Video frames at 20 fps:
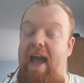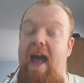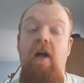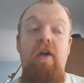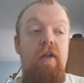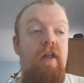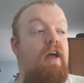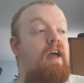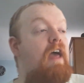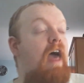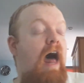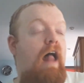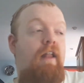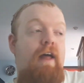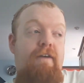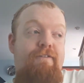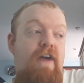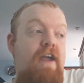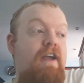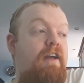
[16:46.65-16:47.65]
Hell,
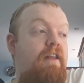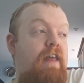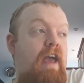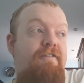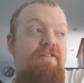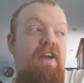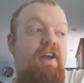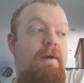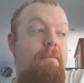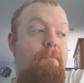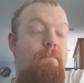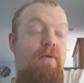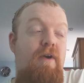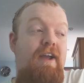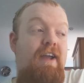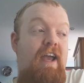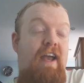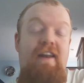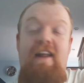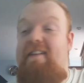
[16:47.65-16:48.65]
if they can
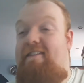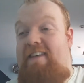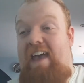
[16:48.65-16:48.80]
bring in a